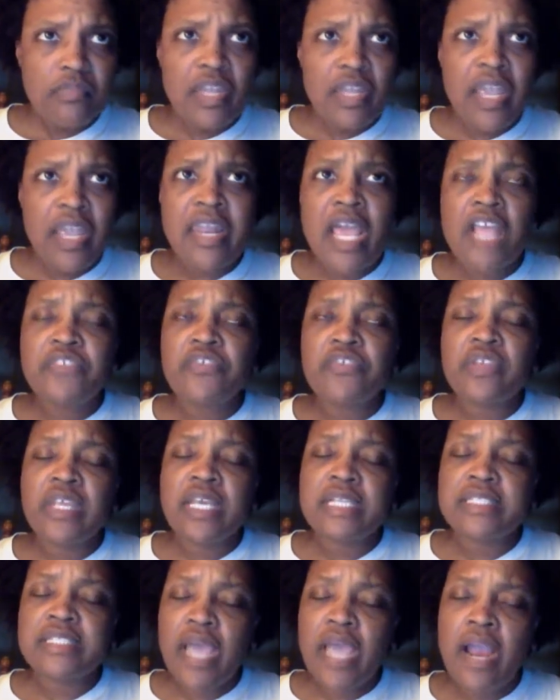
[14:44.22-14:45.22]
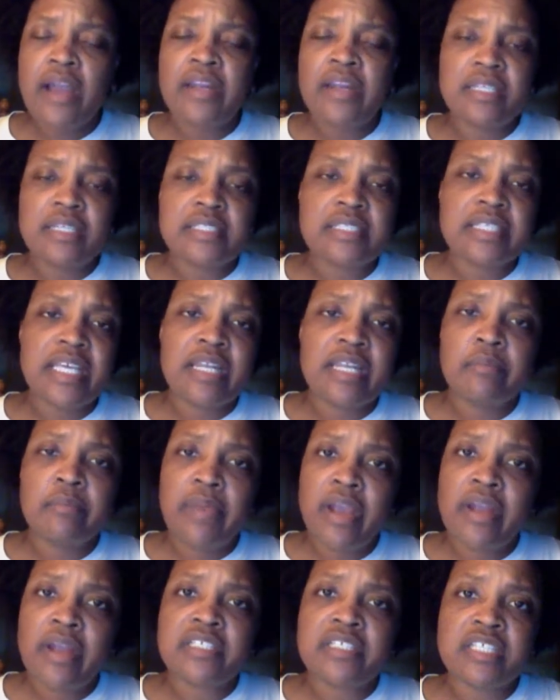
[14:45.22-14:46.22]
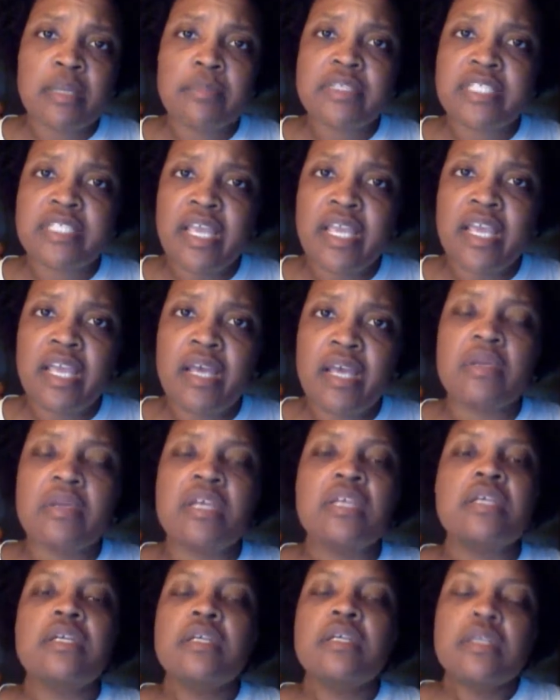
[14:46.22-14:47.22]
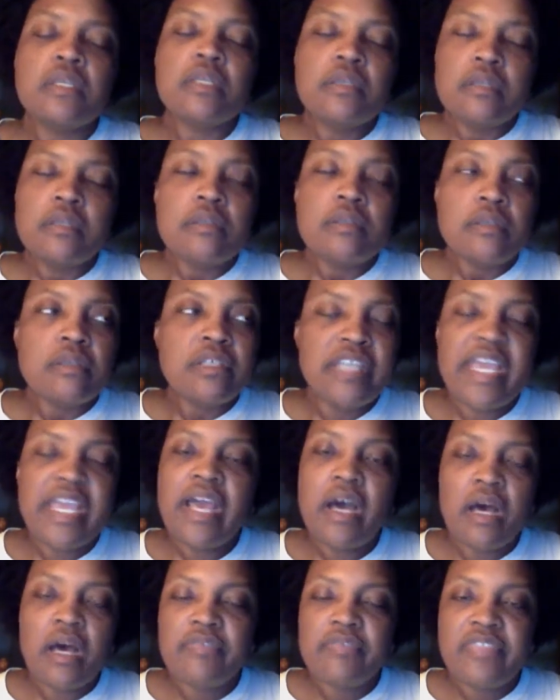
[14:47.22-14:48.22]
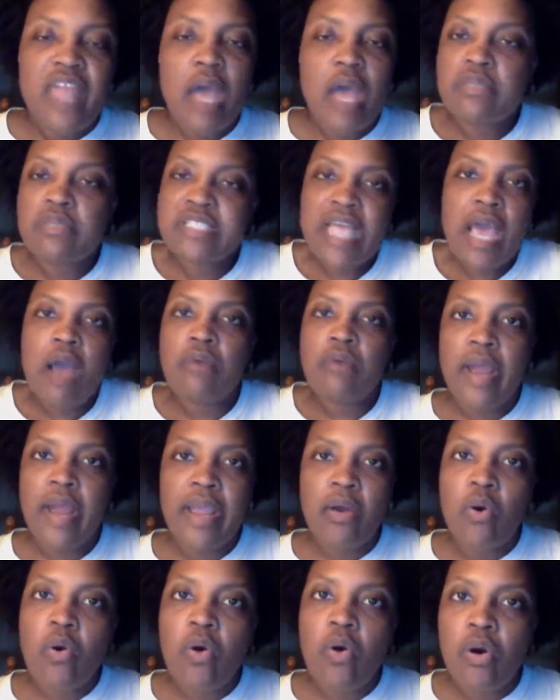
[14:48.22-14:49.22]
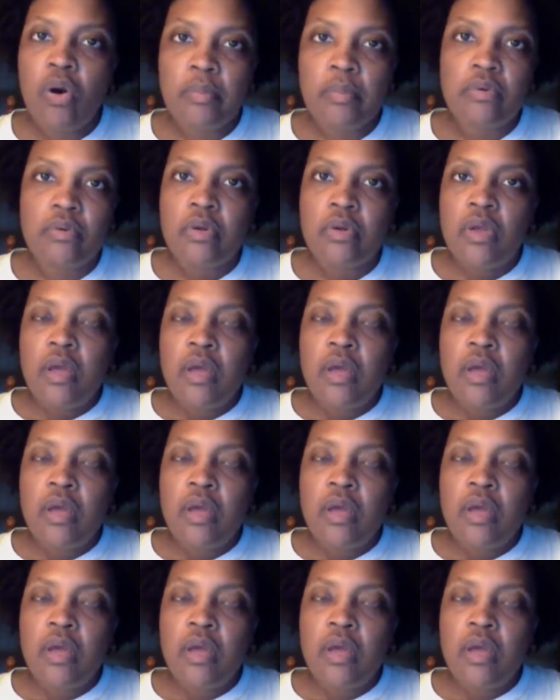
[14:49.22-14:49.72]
And as for the entire Nexus getting buried at SummerSlam, yeah, that was outright horrible.